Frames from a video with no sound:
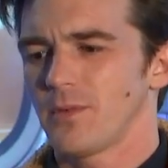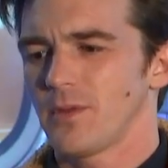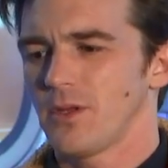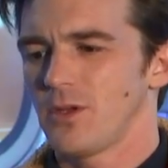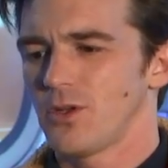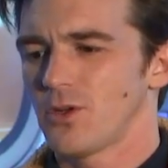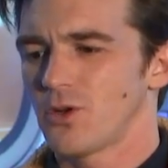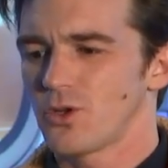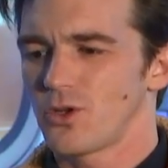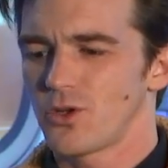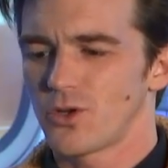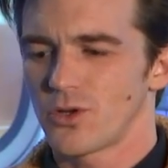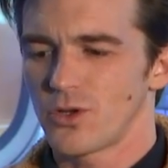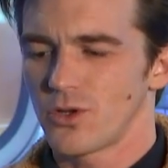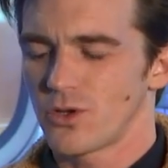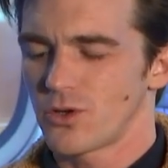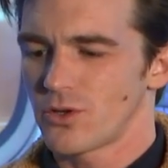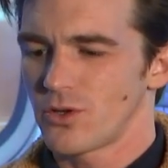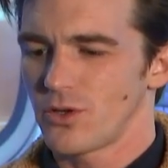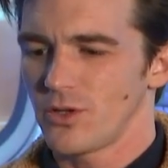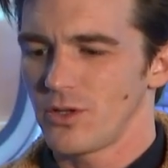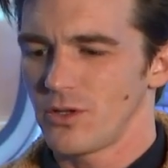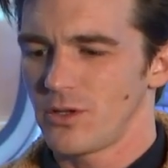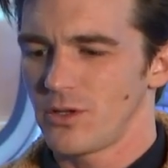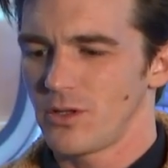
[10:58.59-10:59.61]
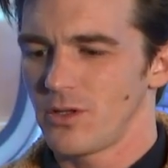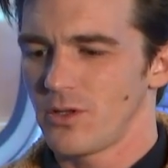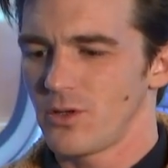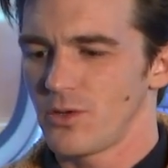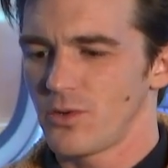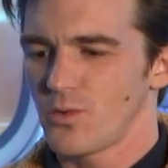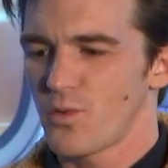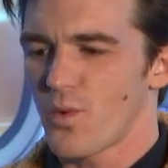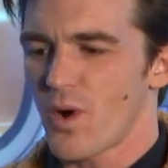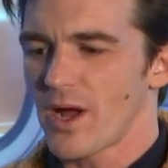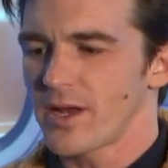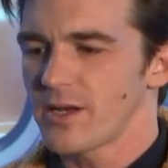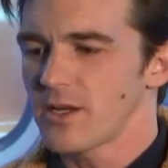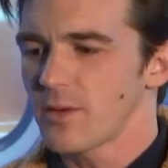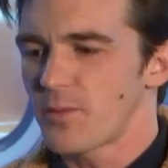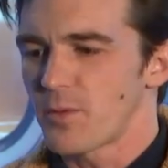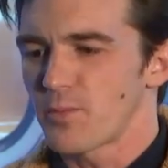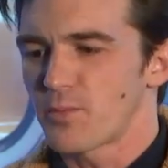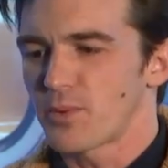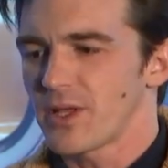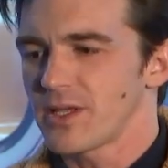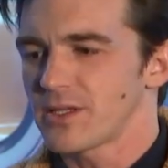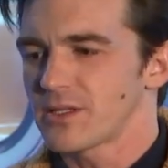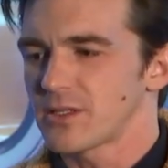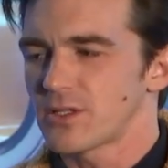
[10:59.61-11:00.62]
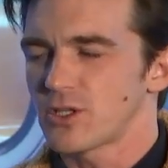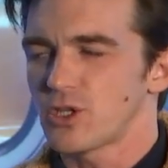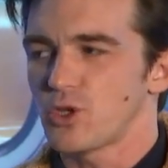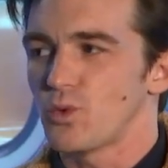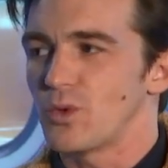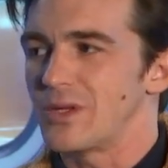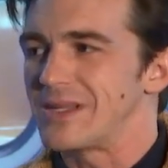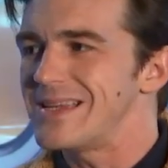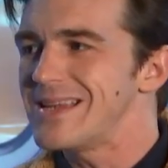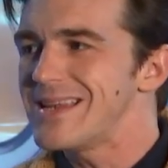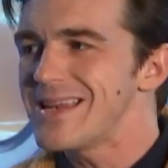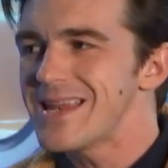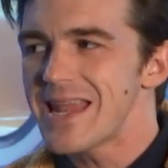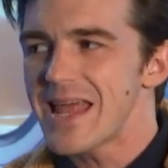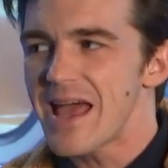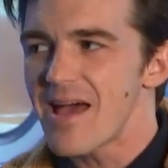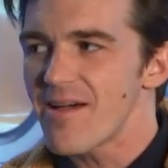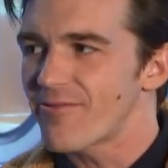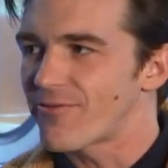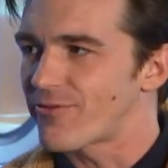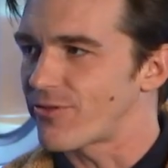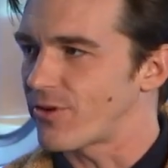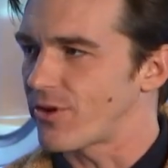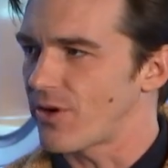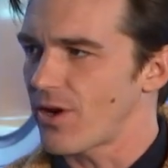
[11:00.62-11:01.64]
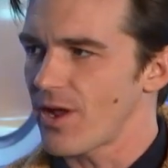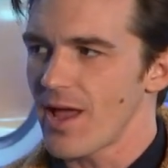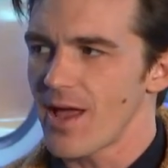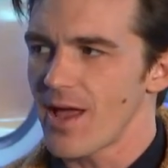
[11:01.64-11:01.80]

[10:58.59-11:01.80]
you wind up in places that you would never